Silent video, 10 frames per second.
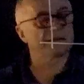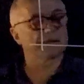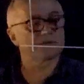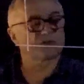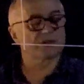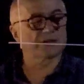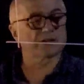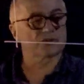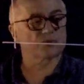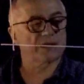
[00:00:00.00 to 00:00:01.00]
shear
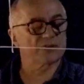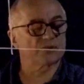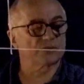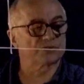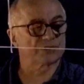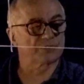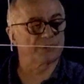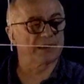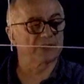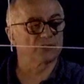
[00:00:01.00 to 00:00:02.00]
stress with
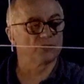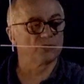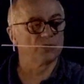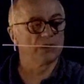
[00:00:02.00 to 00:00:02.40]
respect to